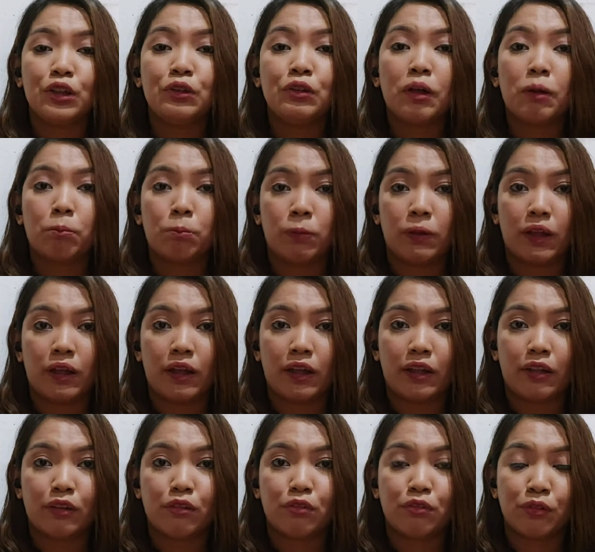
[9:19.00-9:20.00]
you
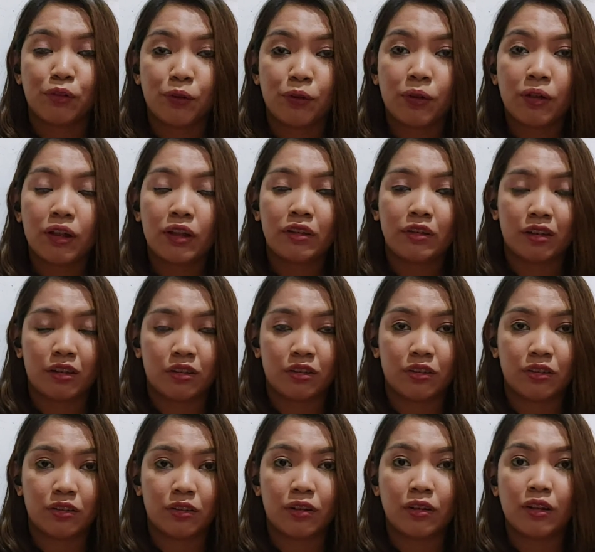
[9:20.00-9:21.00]
apply for
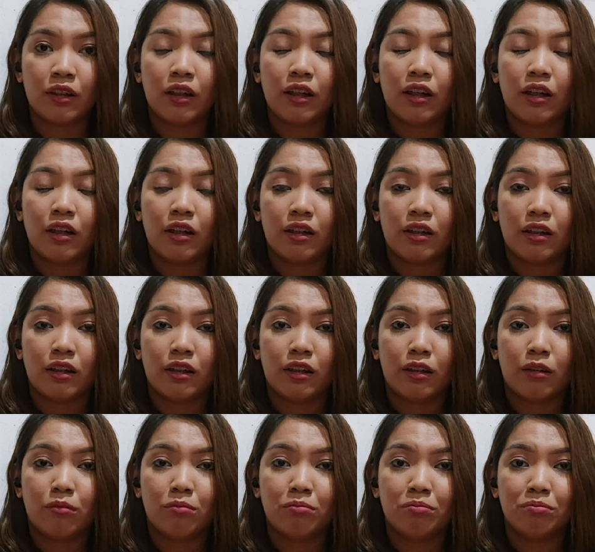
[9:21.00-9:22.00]
another
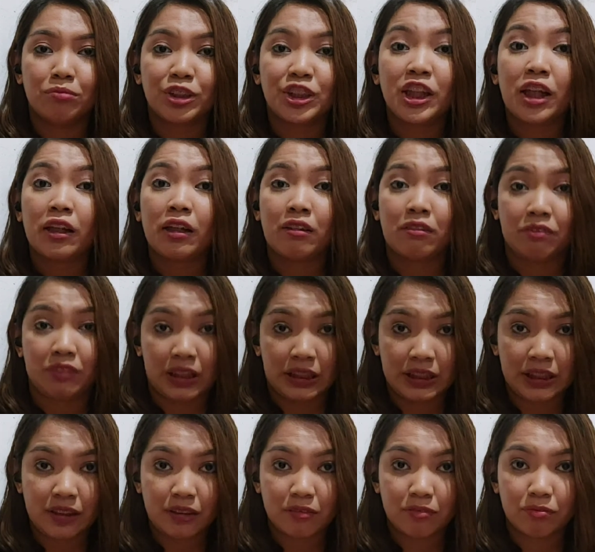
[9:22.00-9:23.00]
Schengen
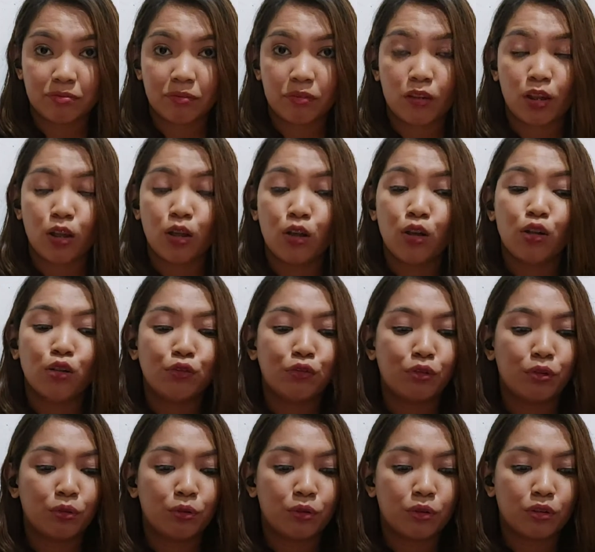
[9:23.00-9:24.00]
Visa.
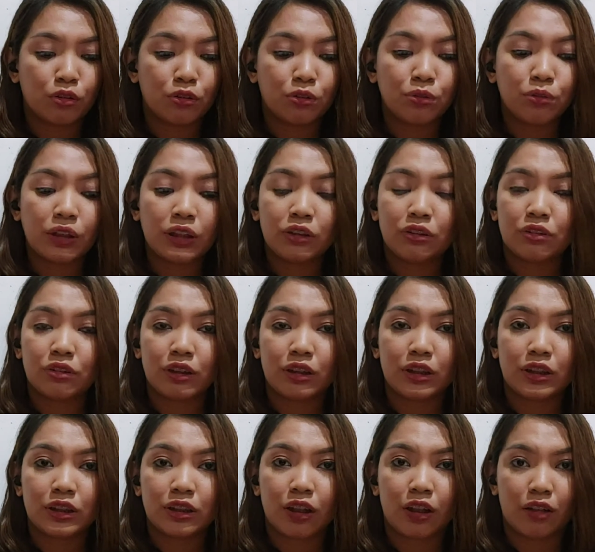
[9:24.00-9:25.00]
For 2
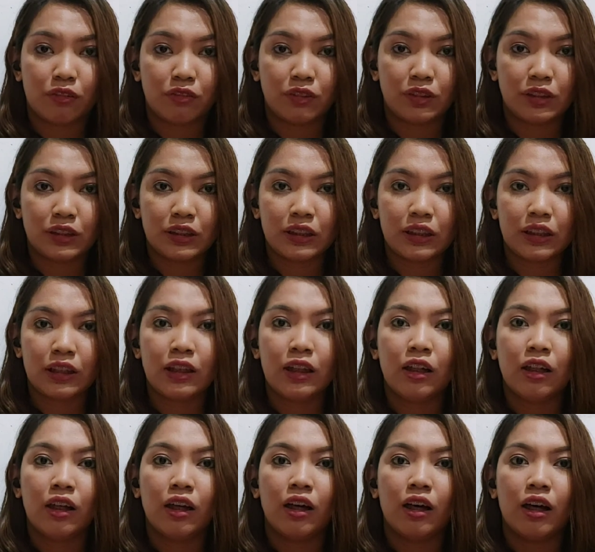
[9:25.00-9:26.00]
entries, obviously,
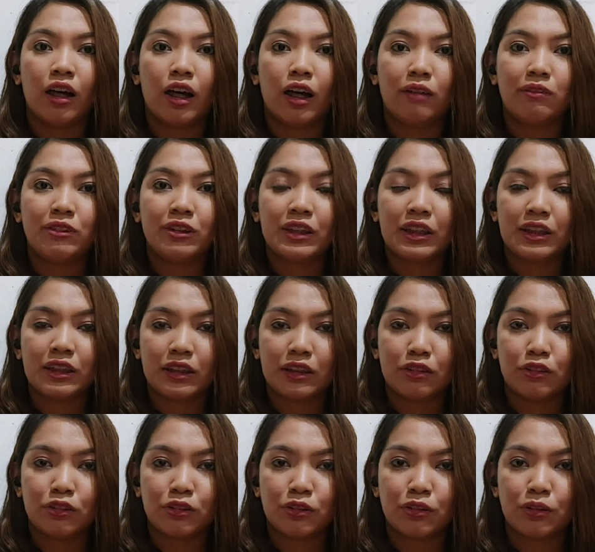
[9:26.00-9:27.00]
you can
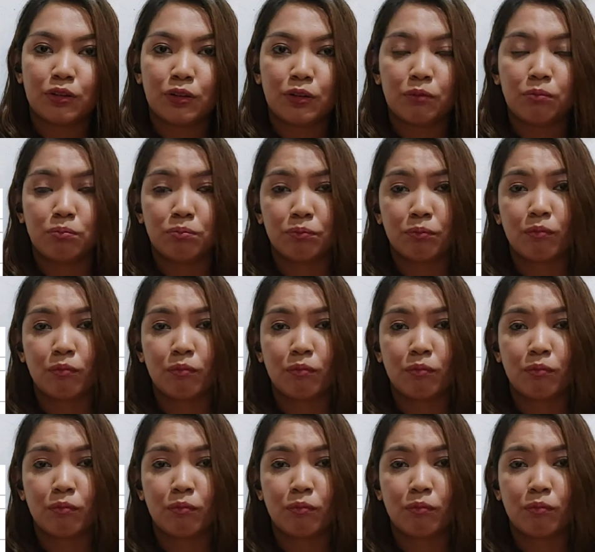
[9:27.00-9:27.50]
enter